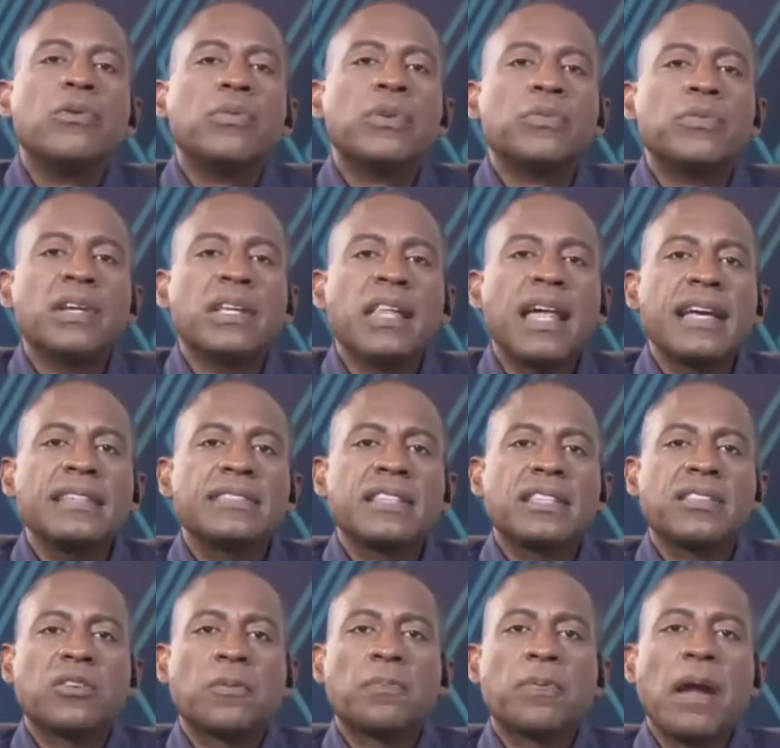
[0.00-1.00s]
we realized
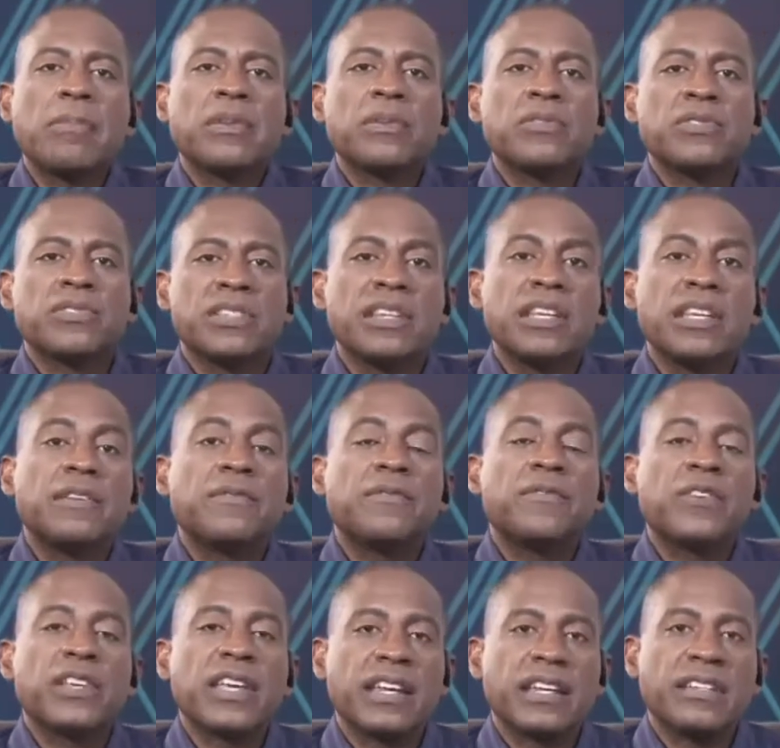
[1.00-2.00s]
that there probably was a need
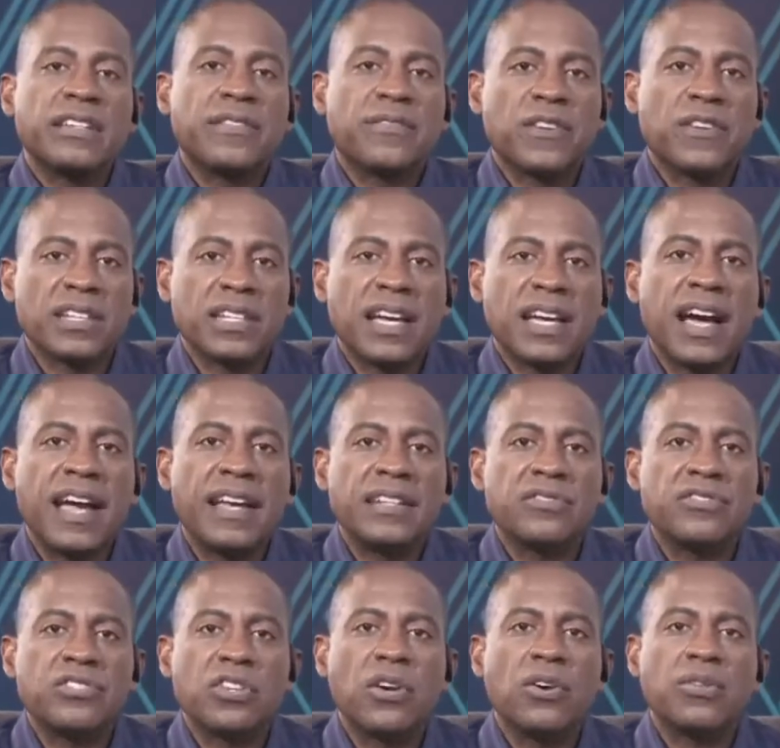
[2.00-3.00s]
for yet a different kind
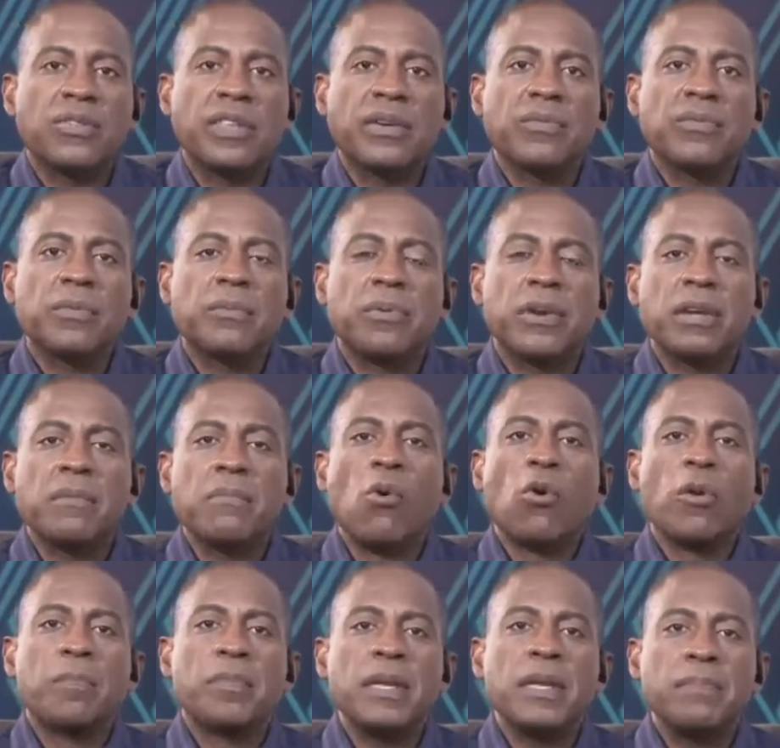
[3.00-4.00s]
of show that would bring
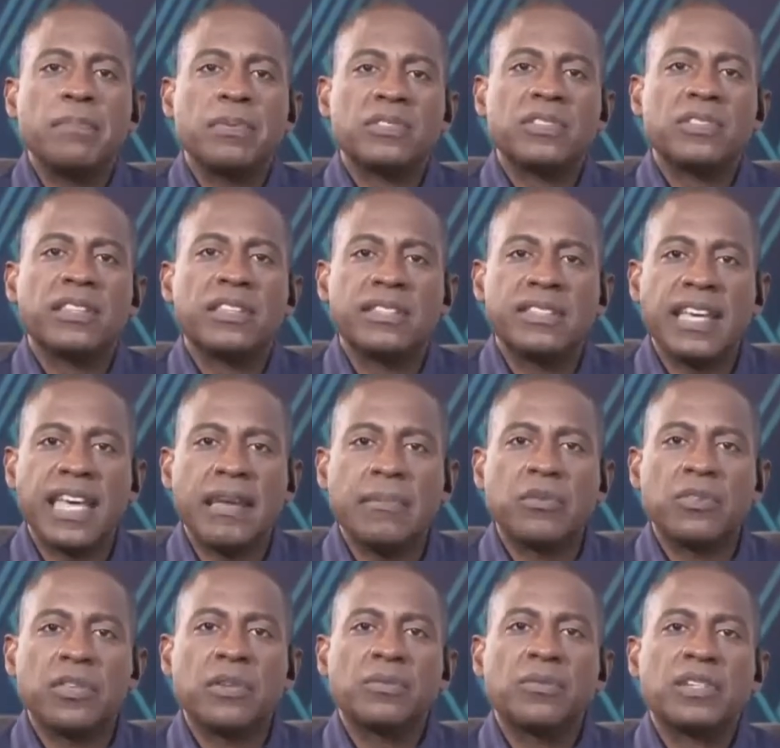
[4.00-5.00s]
more people to the
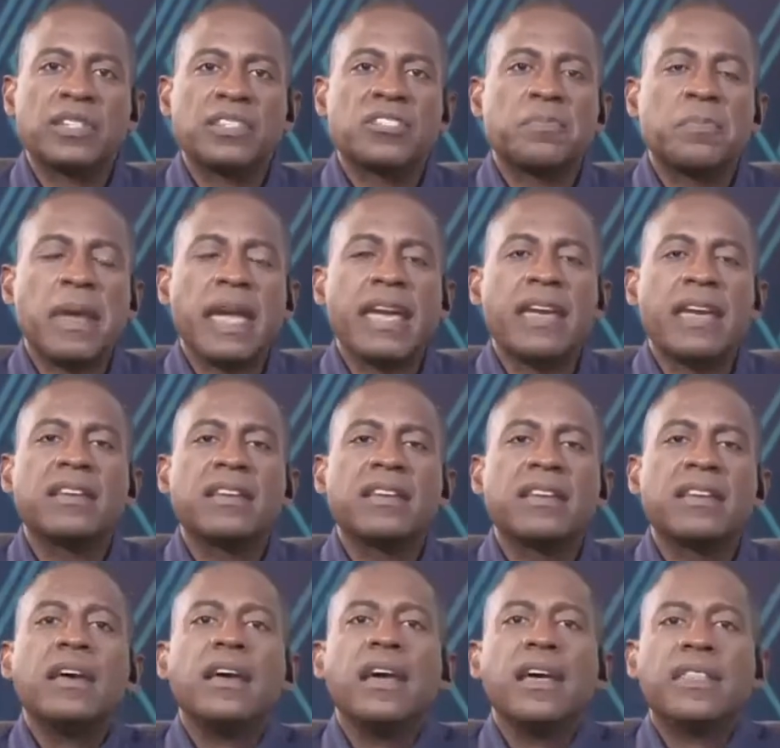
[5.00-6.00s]
table, that would expand
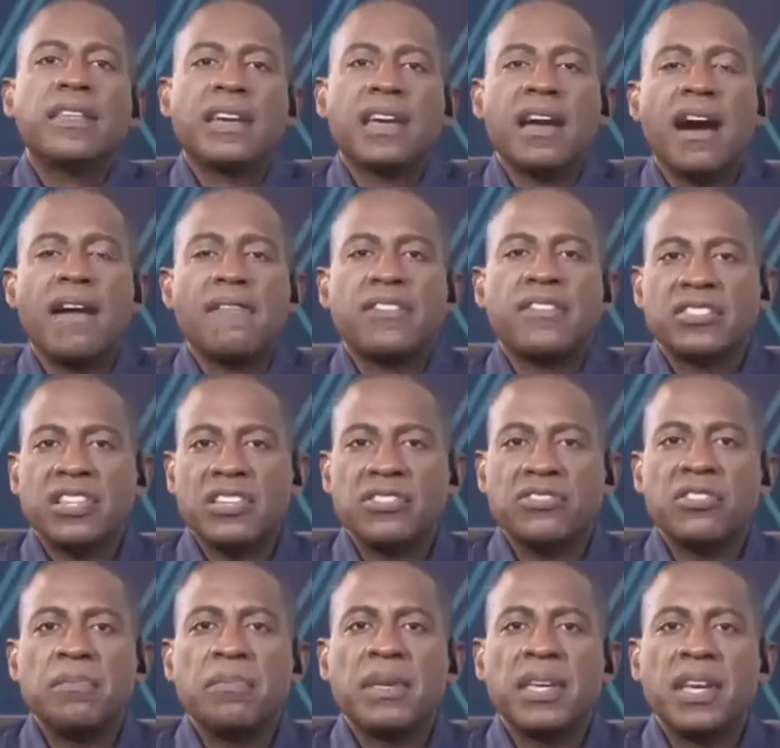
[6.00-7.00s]
the
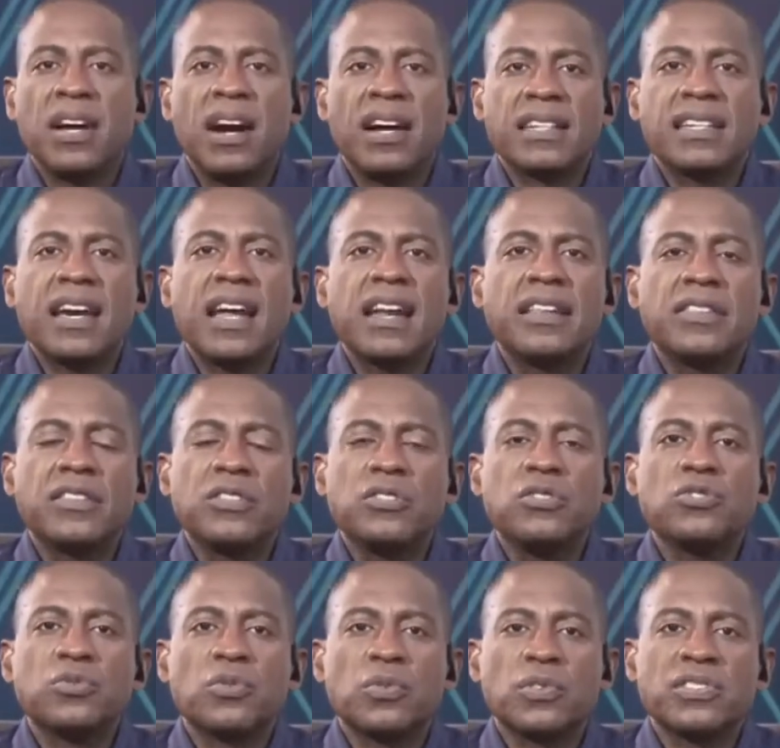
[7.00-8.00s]
conversation beyond kind of the
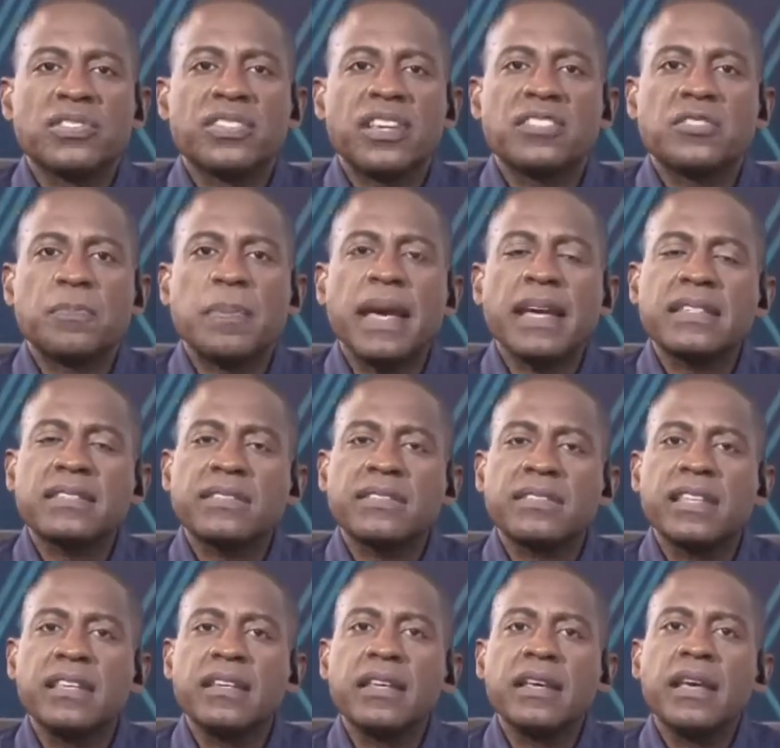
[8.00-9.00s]
usual suspects
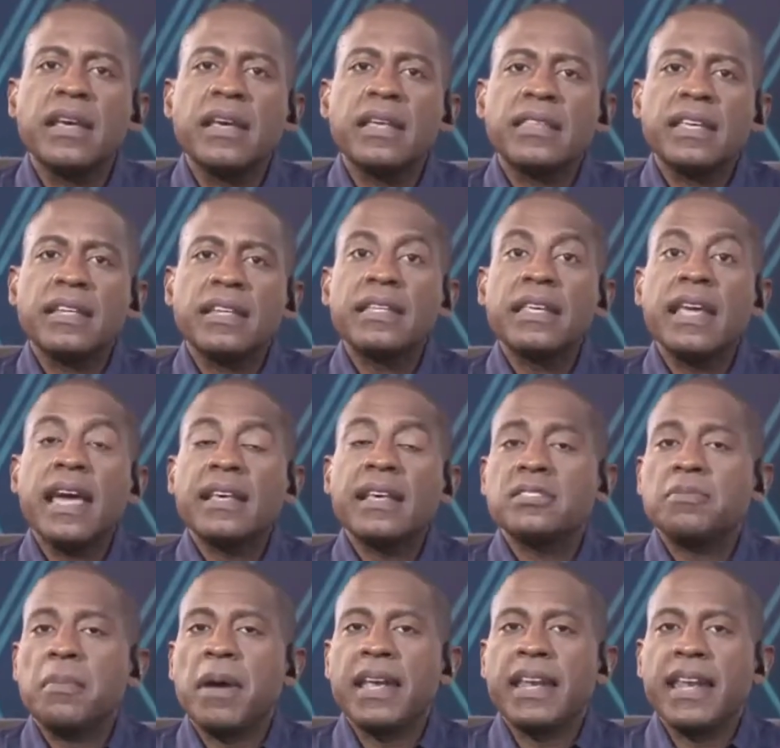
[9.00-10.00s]
that that
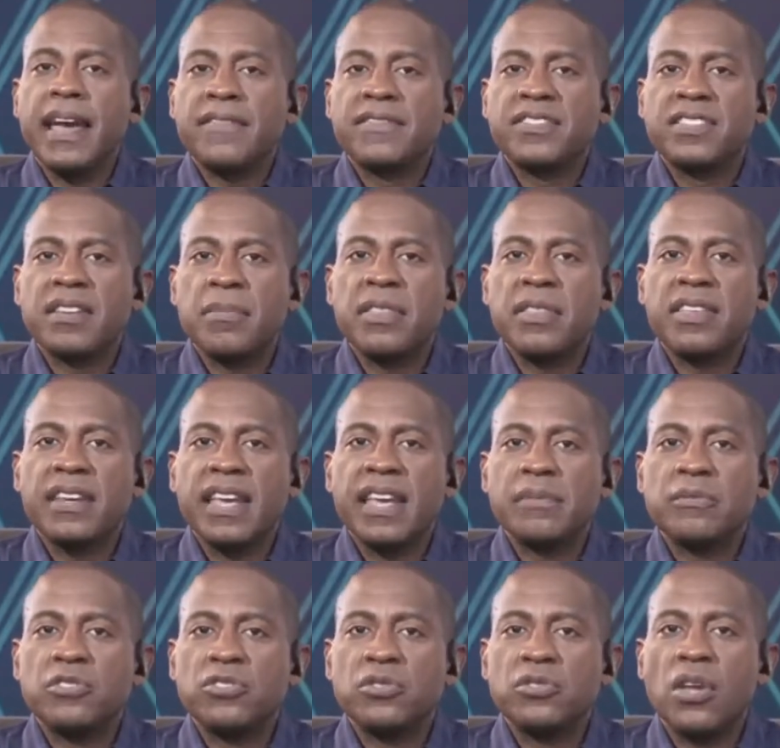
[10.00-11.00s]
yes might have some of the
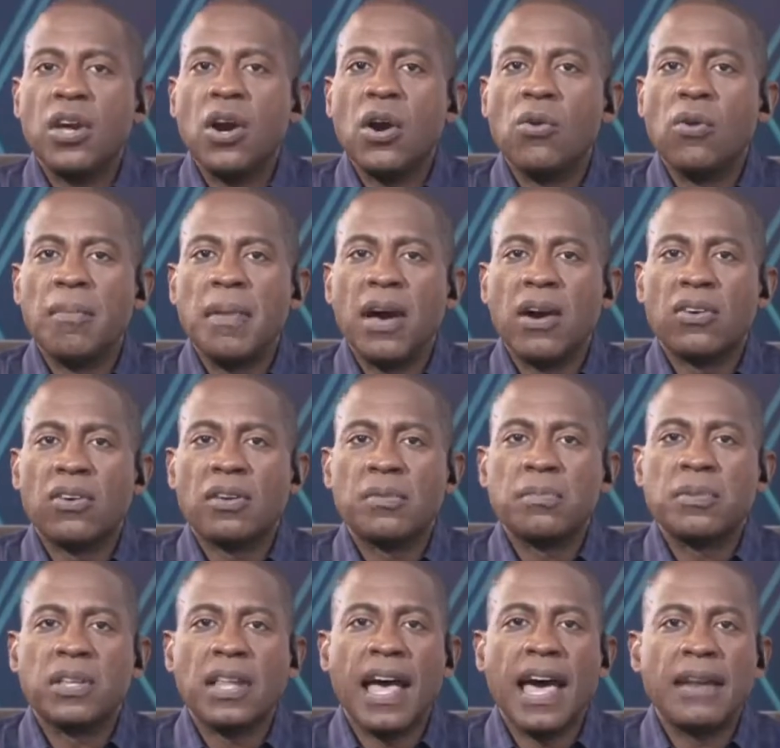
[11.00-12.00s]
names you know, a
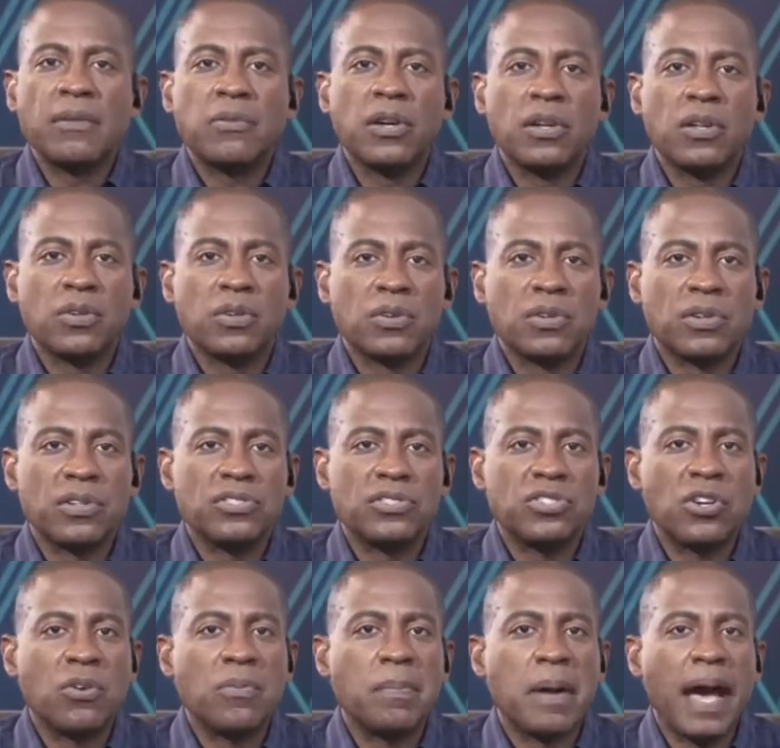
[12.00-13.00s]
Malcolm Gladwell or a
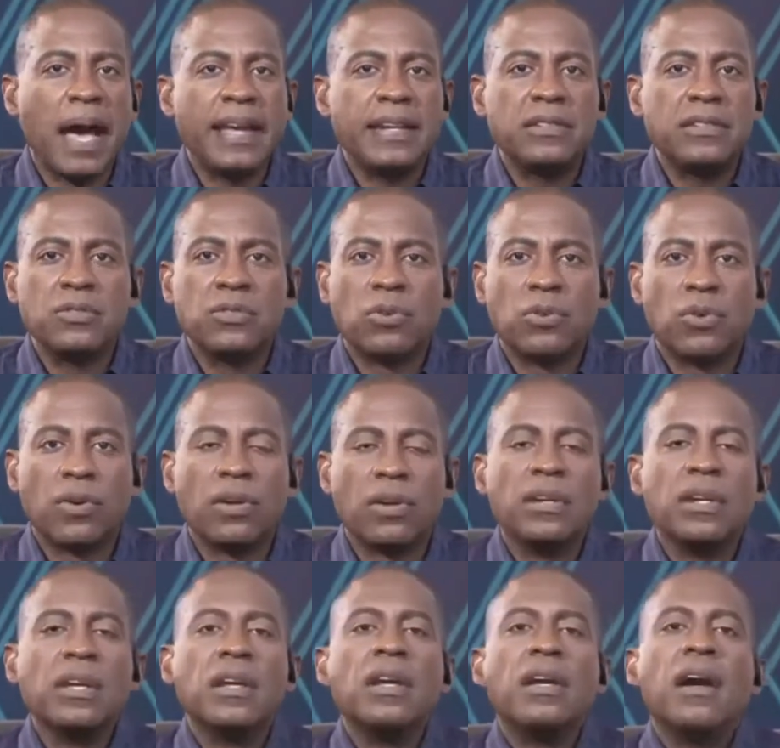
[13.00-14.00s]
Joe Biden or